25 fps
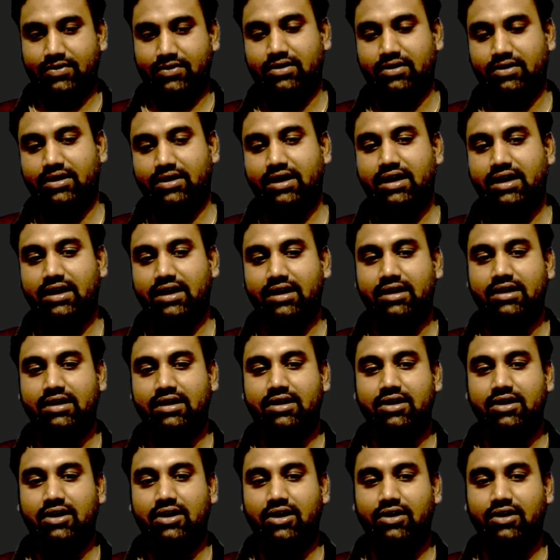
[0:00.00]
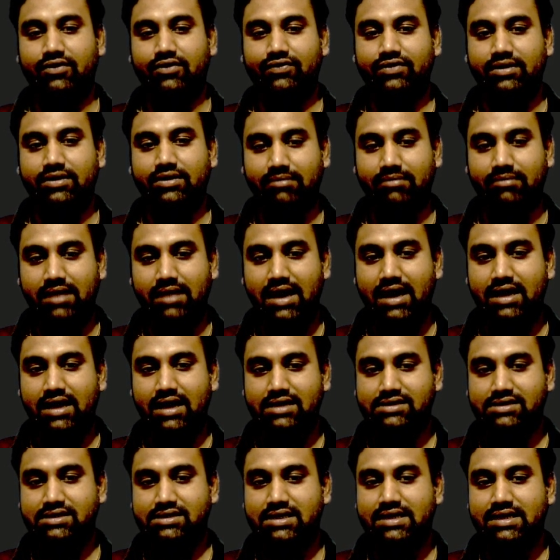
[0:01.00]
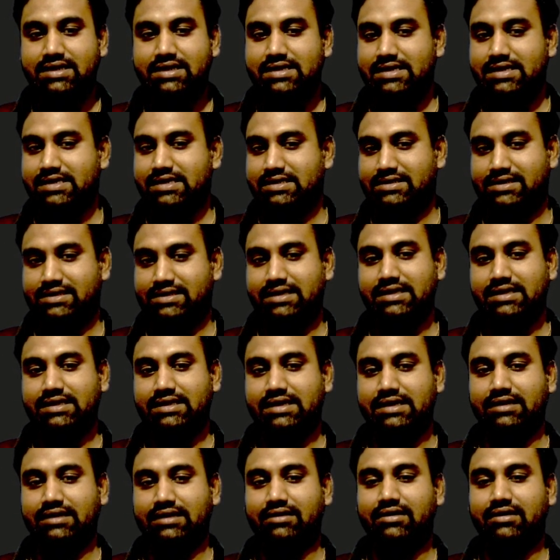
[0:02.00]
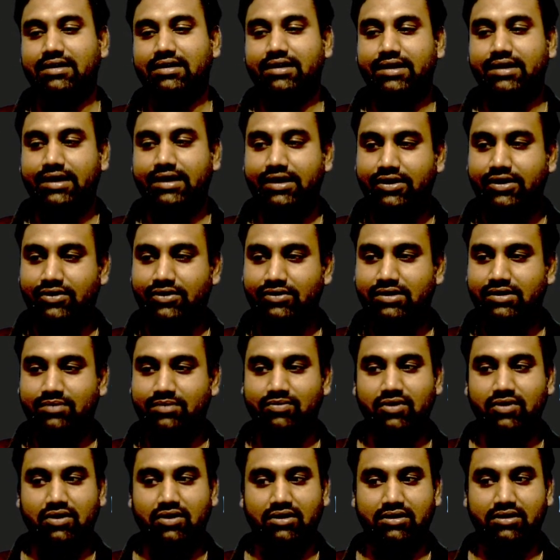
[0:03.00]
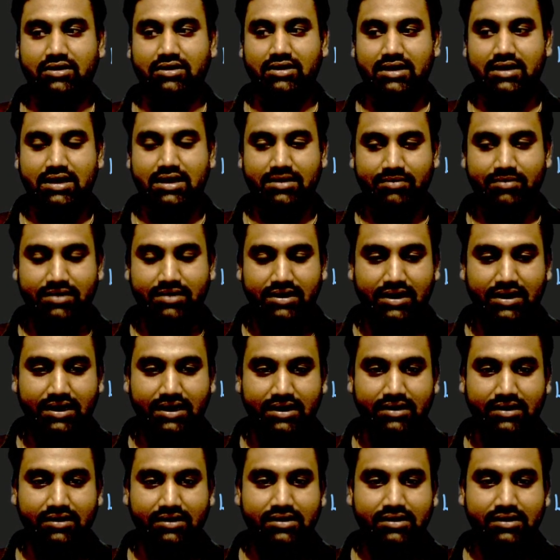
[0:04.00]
okay, of the mass is sinking into the block. Am I right?